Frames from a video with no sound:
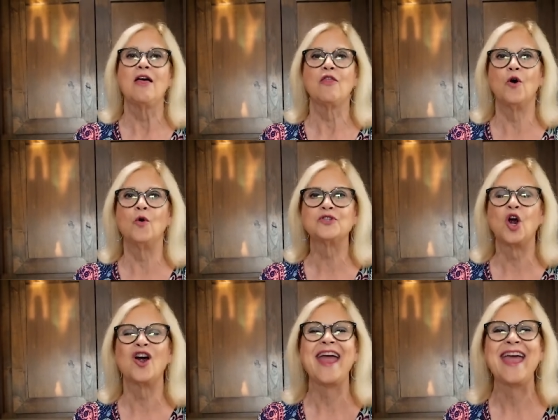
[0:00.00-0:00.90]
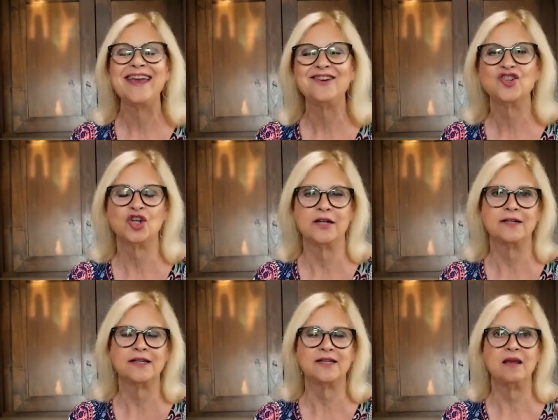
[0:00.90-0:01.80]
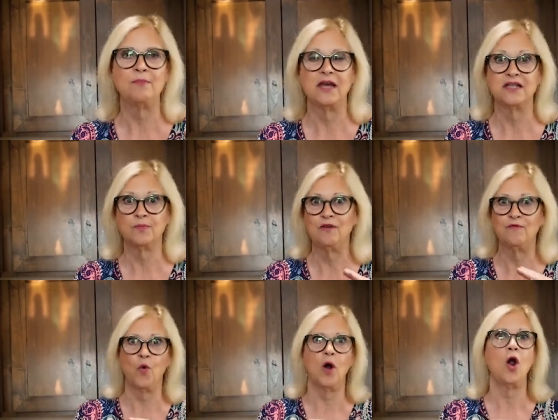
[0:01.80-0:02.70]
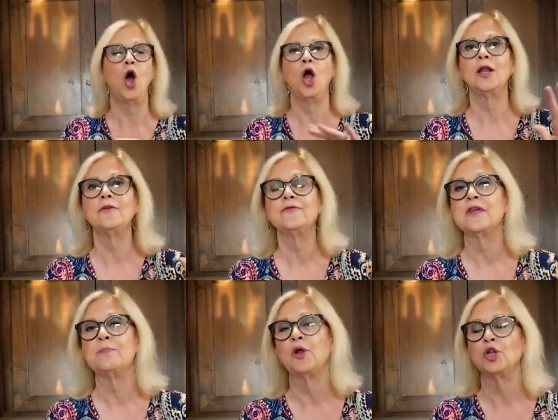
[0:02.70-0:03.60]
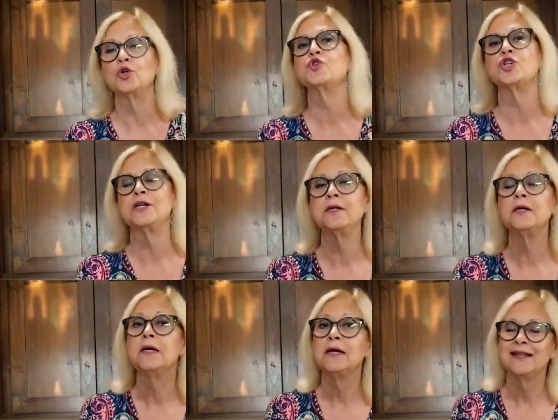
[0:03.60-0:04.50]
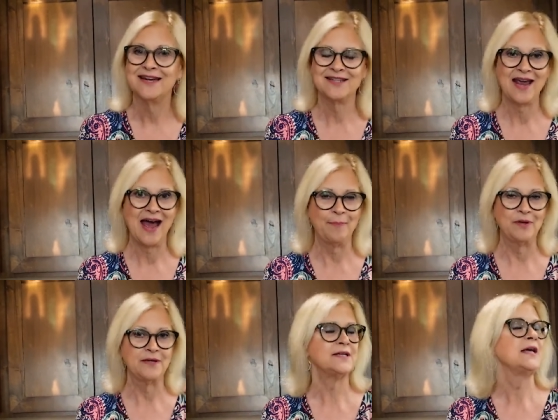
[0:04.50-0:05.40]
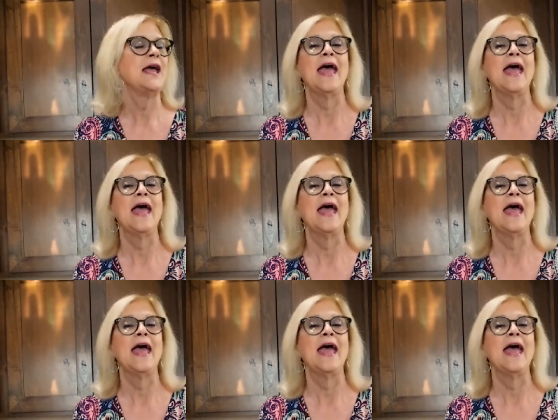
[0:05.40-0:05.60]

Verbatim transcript: Those are ancient seabeds before all of the pollution that has happened,